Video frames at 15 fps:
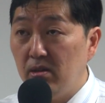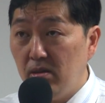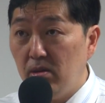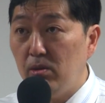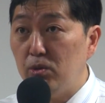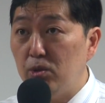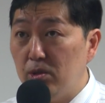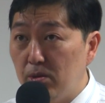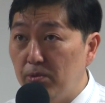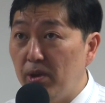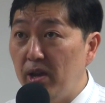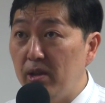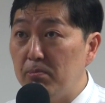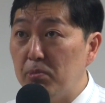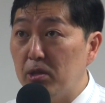Oh, you did
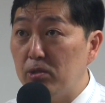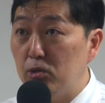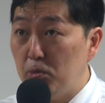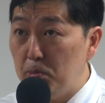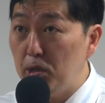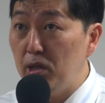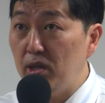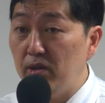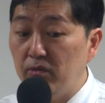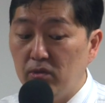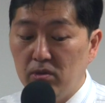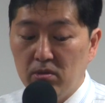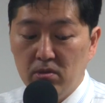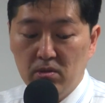right because you believed.